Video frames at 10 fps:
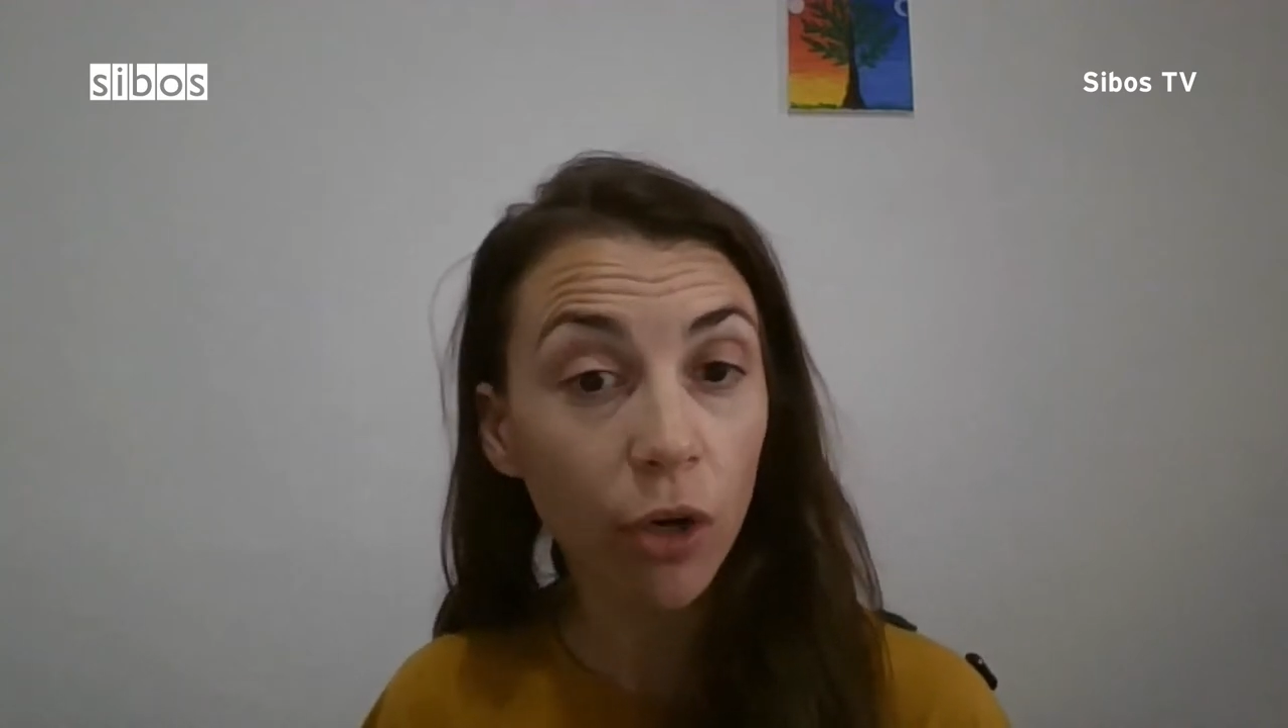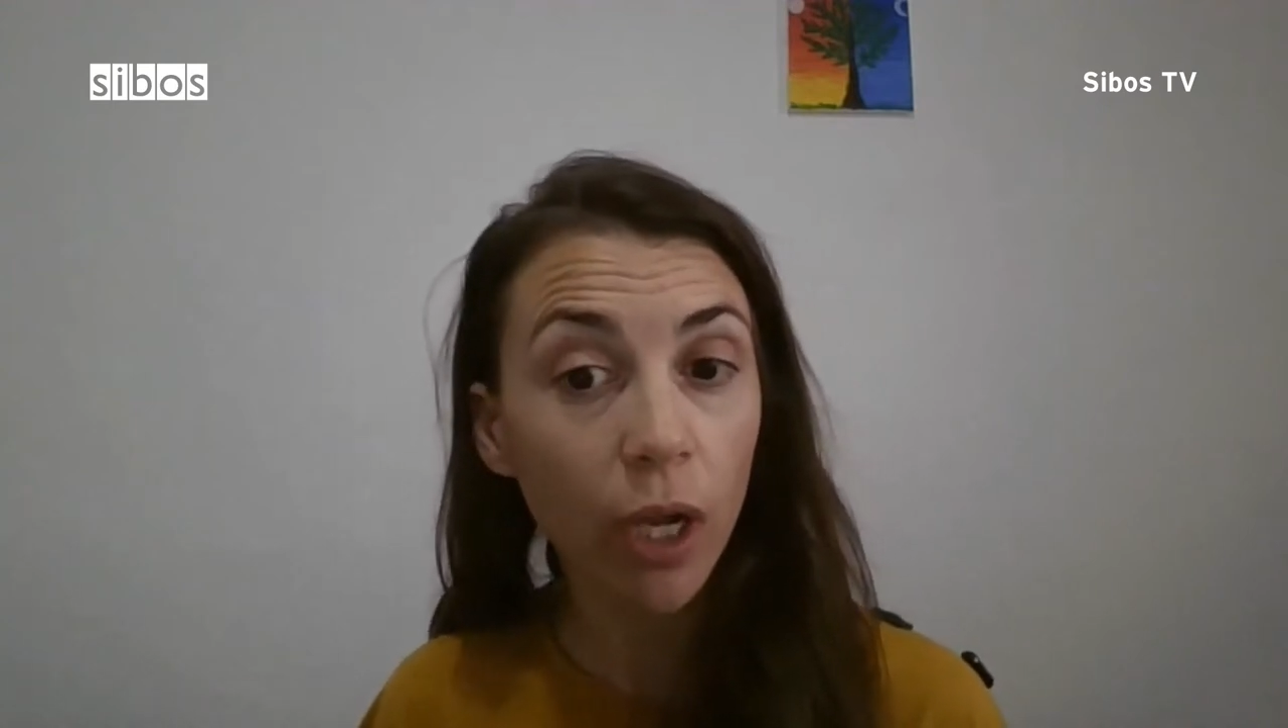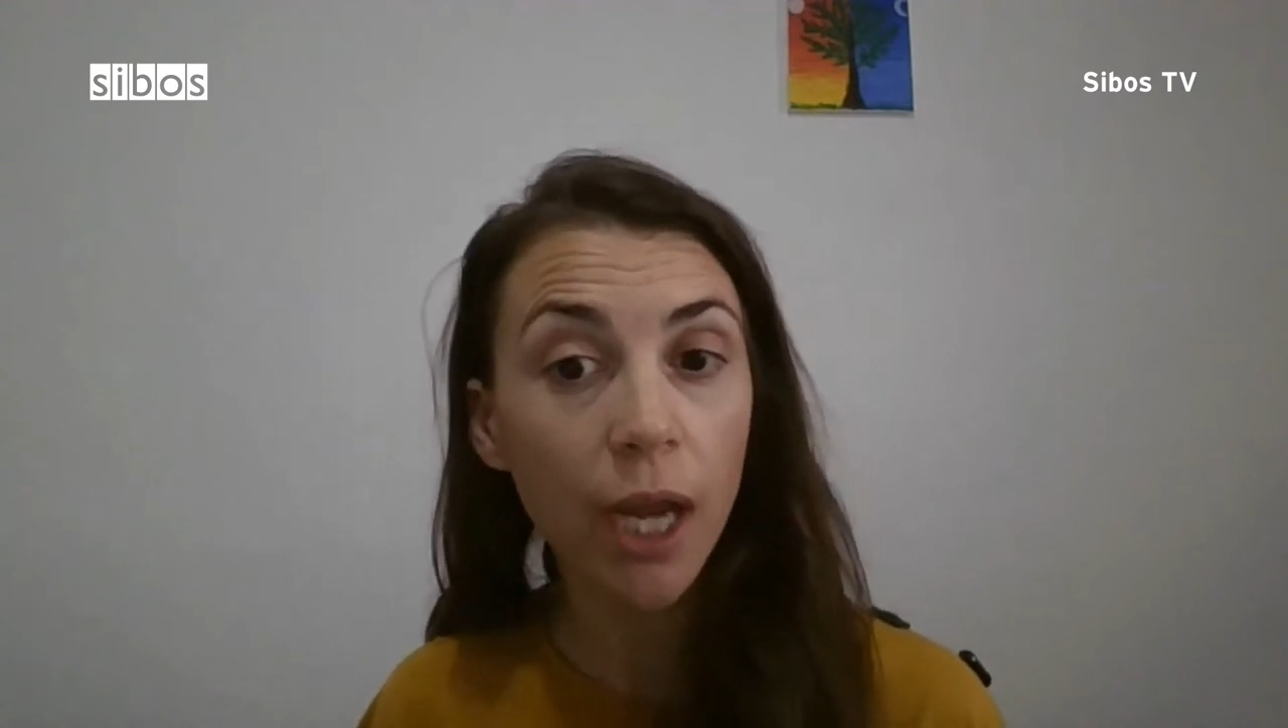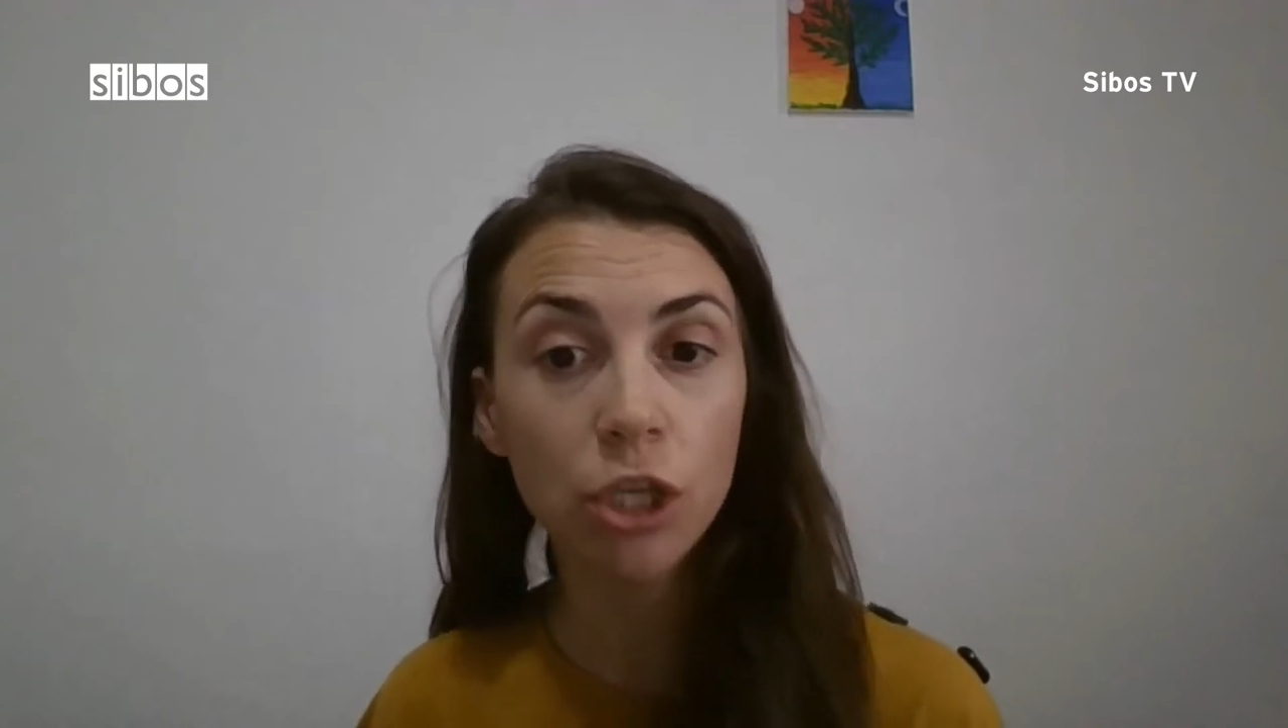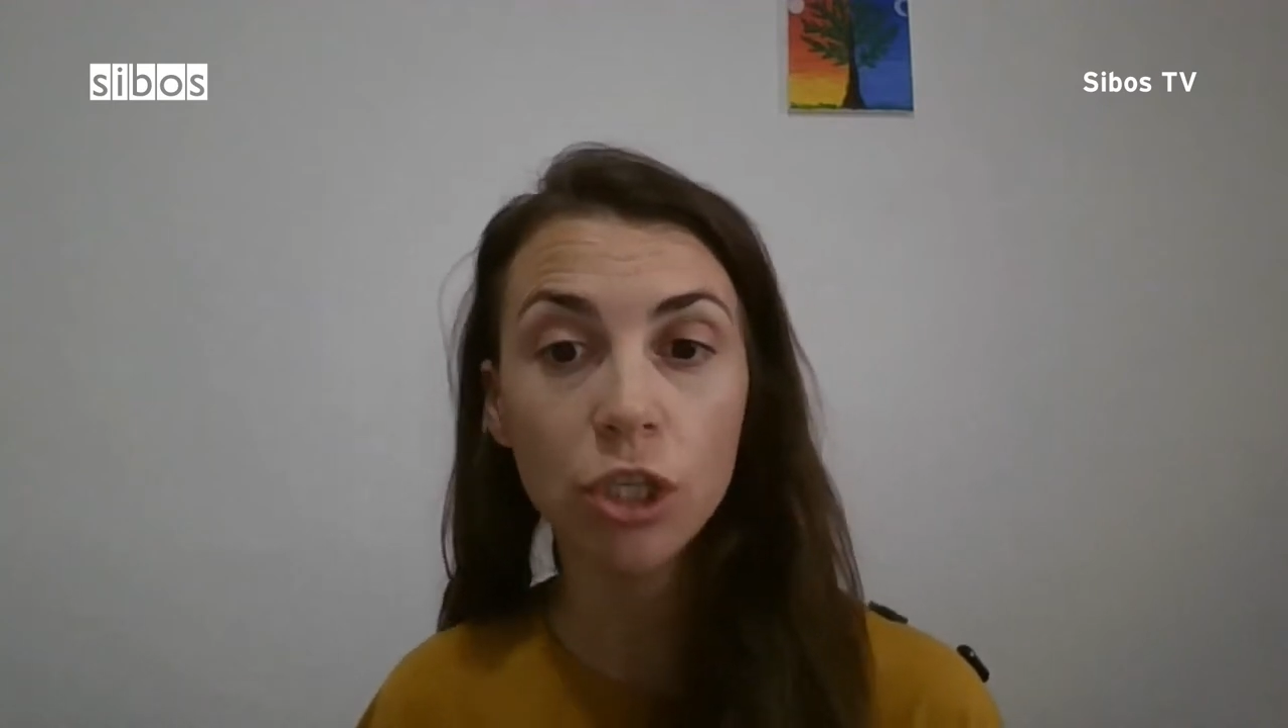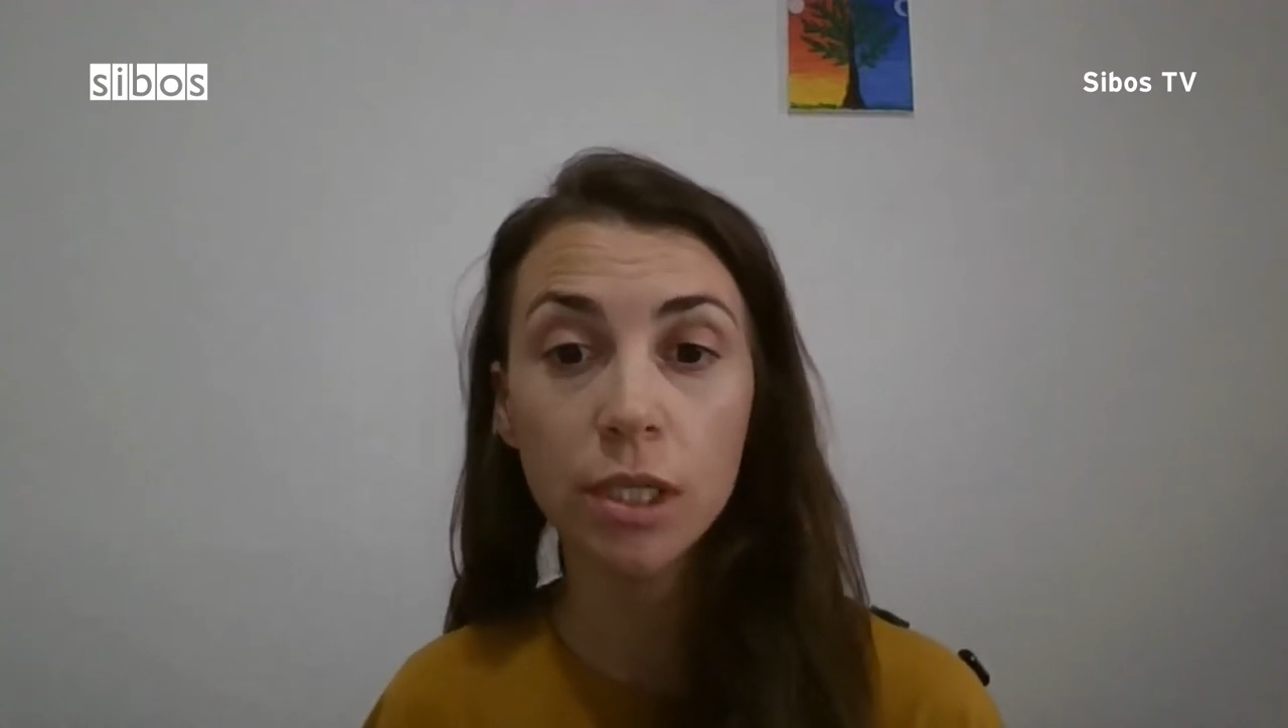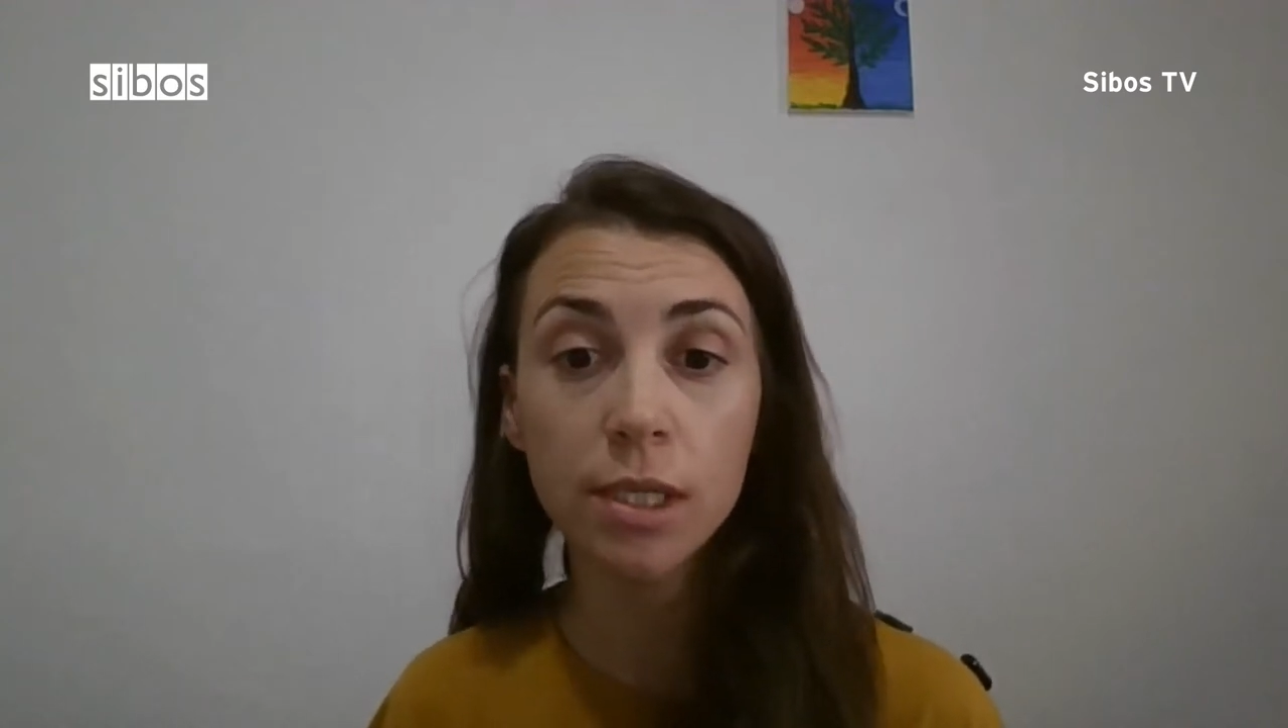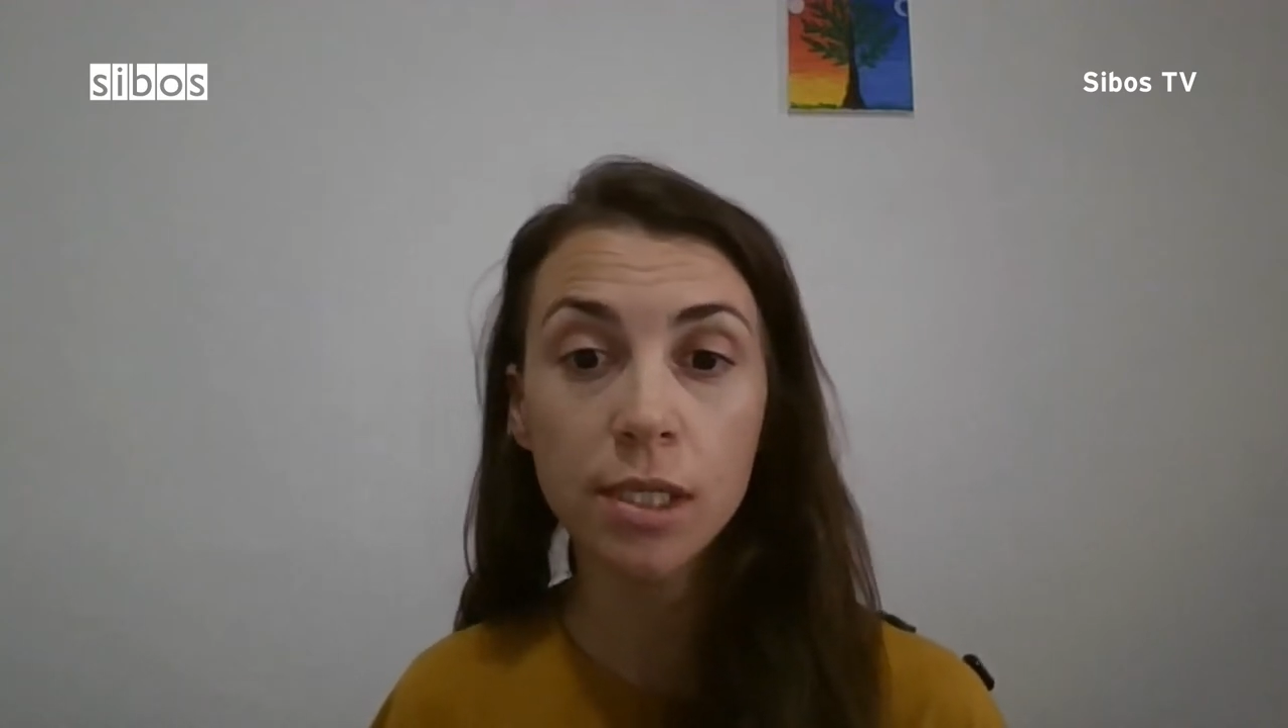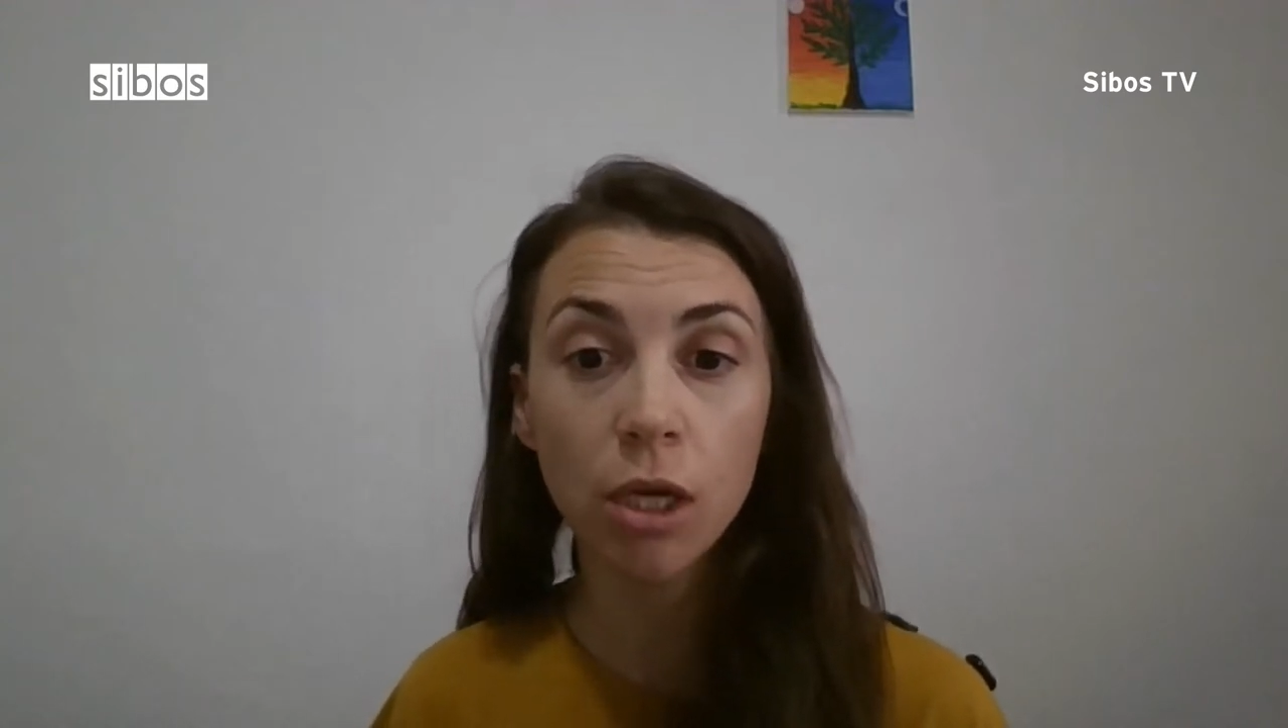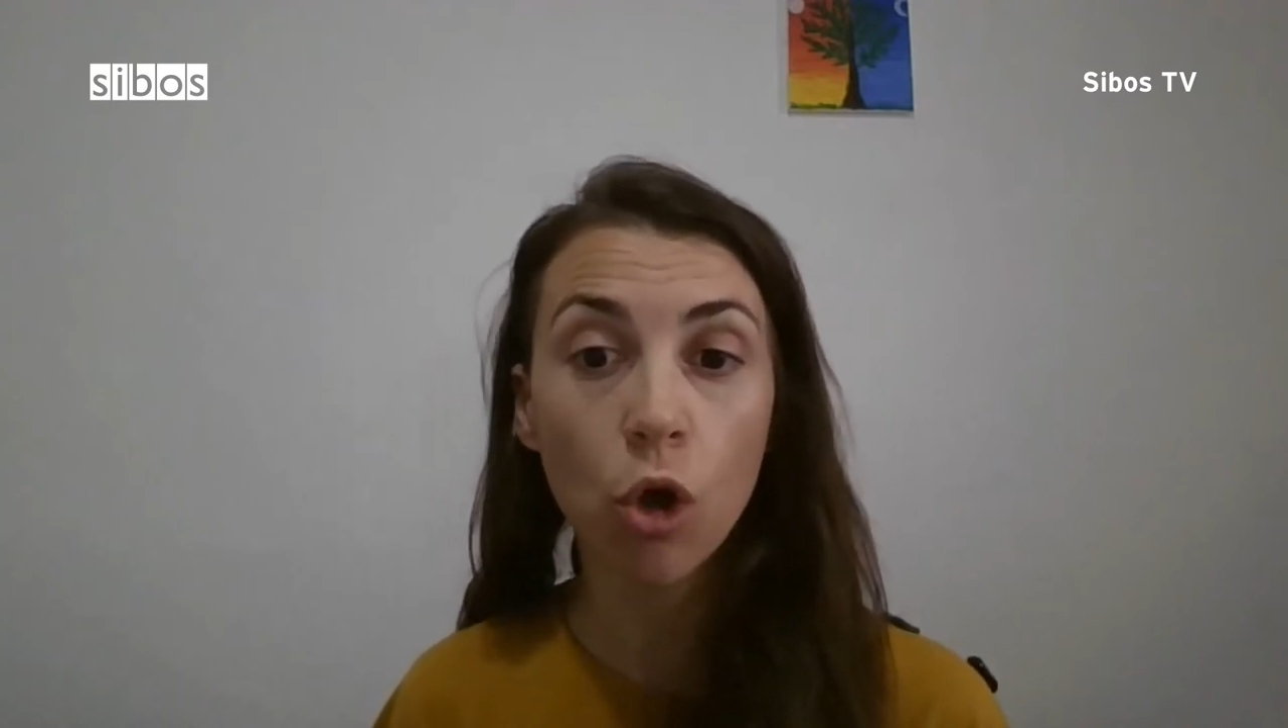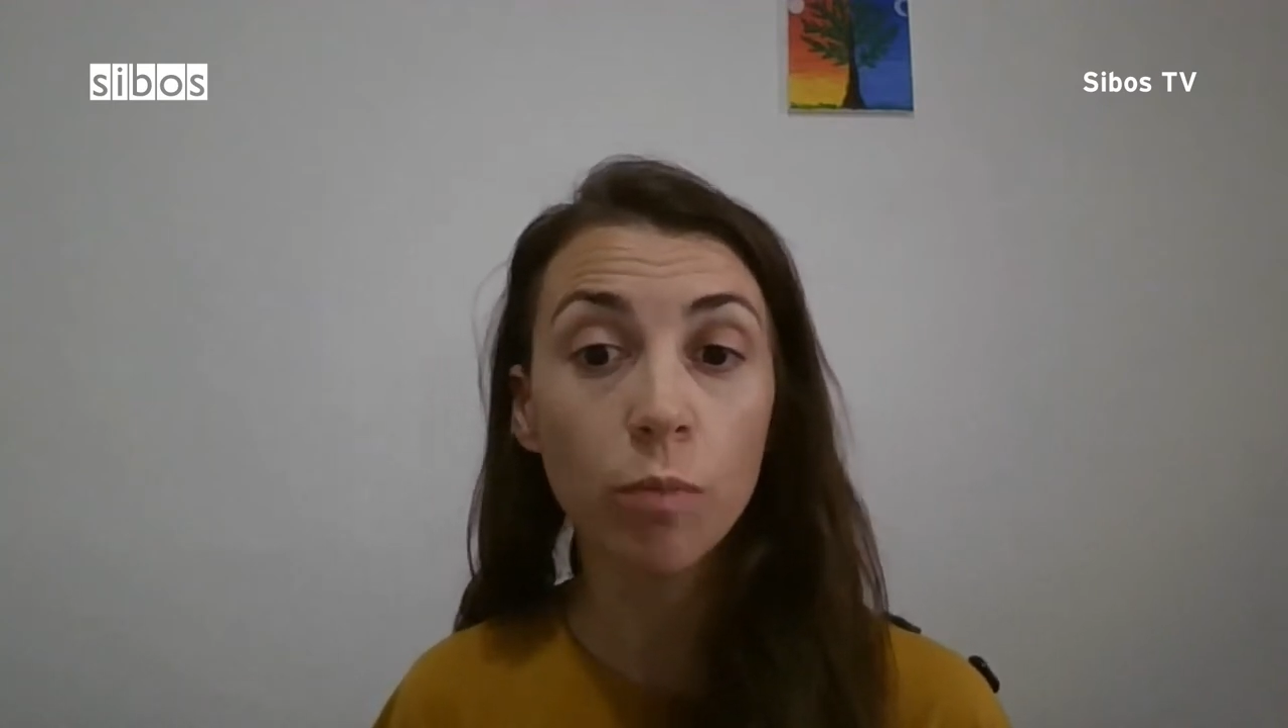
regulations